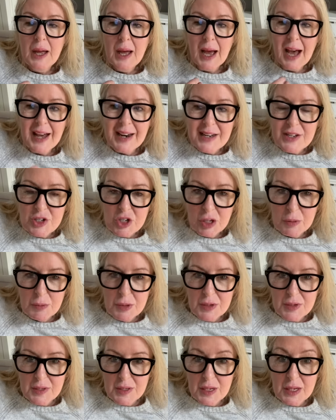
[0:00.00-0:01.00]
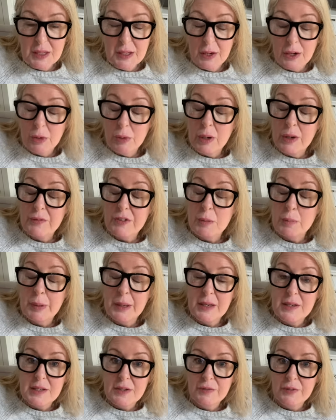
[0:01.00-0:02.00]
anytime you see that, or even a
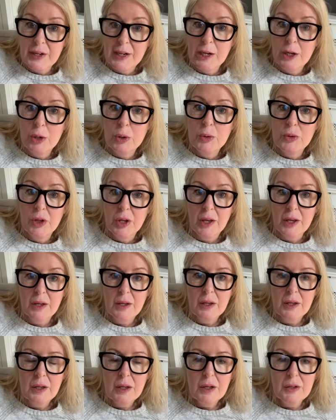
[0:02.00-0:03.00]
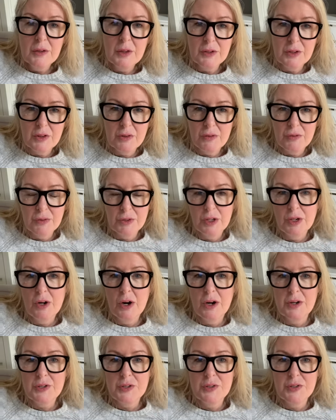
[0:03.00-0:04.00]
piece of clothing that the, the
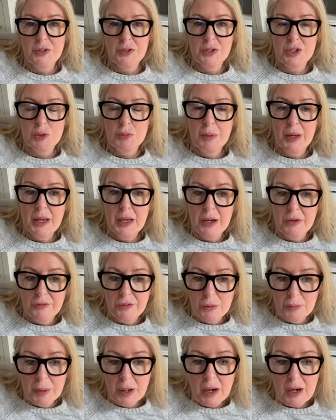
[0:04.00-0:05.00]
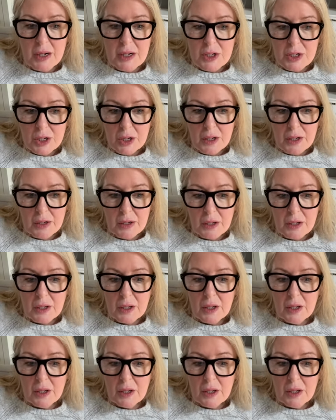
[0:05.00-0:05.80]
narcissist may have remarked on,